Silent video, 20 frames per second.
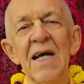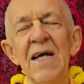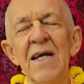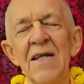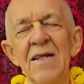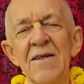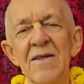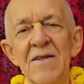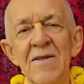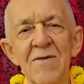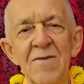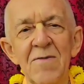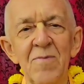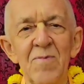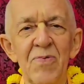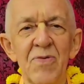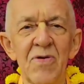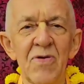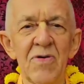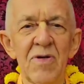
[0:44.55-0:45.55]
It's so
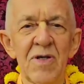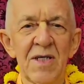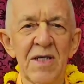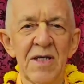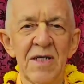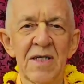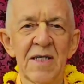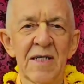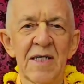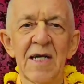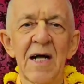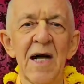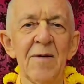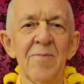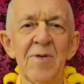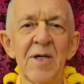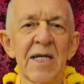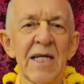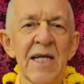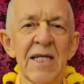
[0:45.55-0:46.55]
important.
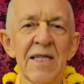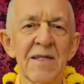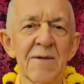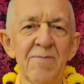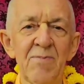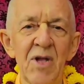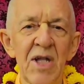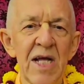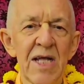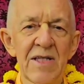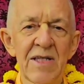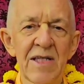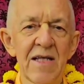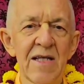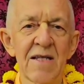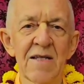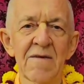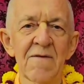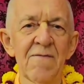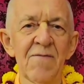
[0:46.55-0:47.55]
Come and get the
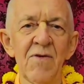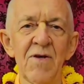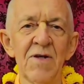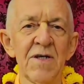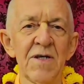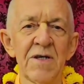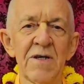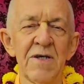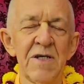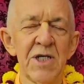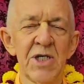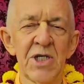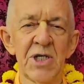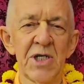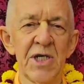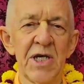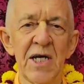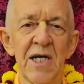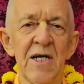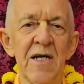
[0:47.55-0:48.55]
blessings of Lord
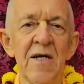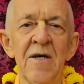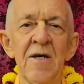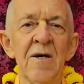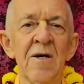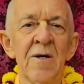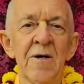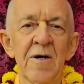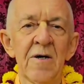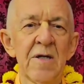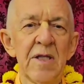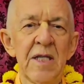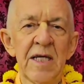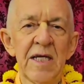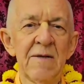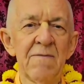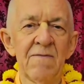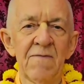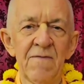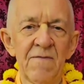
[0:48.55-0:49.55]
Krishna on
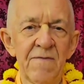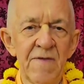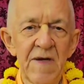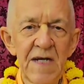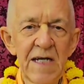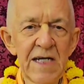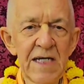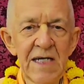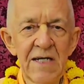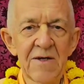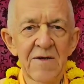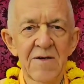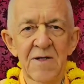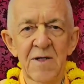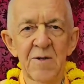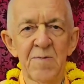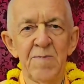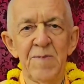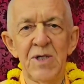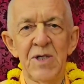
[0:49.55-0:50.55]
that very
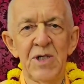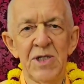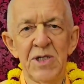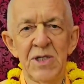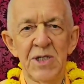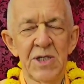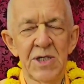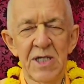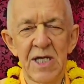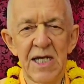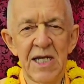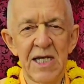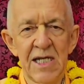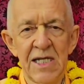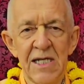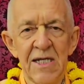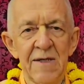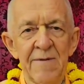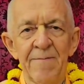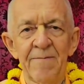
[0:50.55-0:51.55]
auspicious
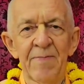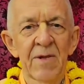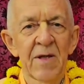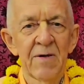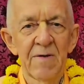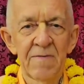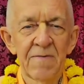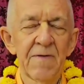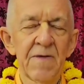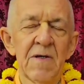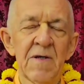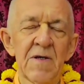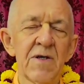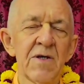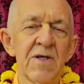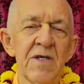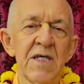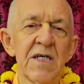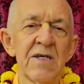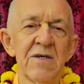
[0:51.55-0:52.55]
day of
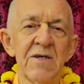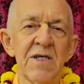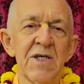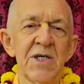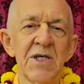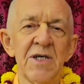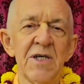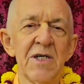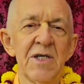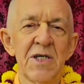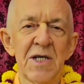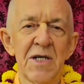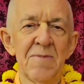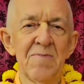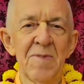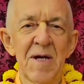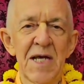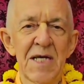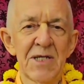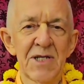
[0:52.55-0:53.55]
Sri Krishna
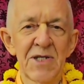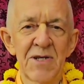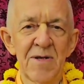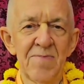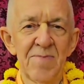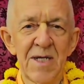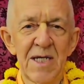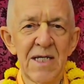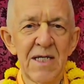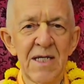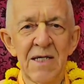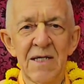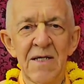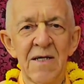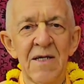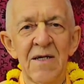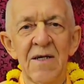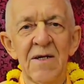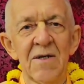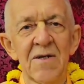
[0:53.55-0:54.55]
Janmashtami.
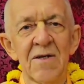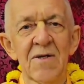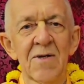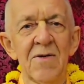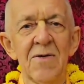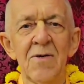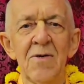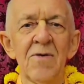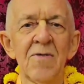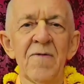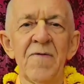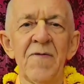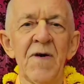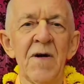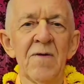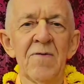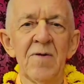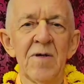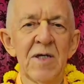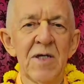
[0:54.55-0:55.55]
So look
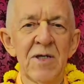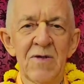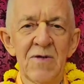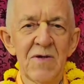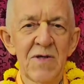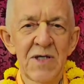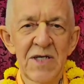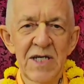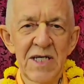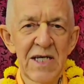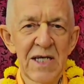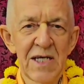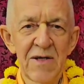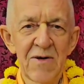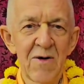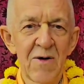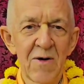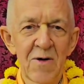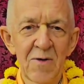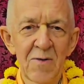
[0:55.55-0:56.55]
forward to seeing
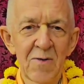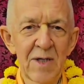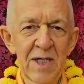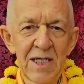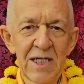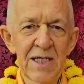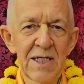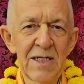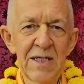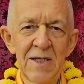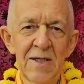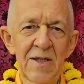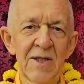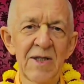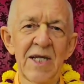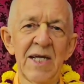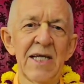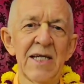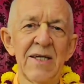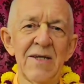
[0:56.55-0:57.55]
you all here.
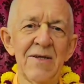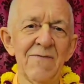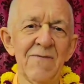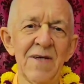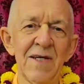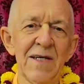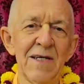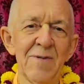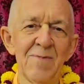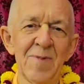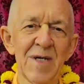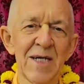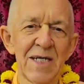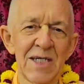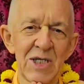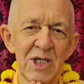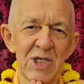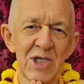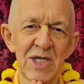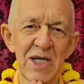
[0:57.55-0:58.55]
Thank you very
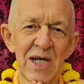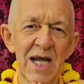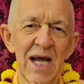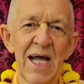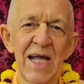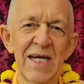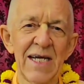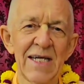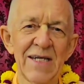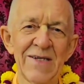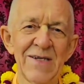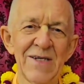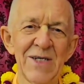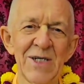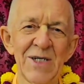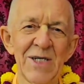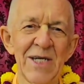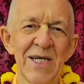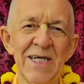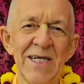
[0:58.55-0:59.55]
much. Hare
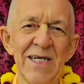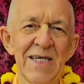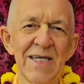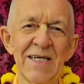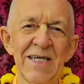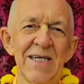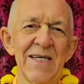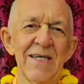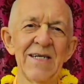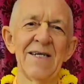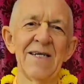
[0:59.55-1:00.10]
Krishna.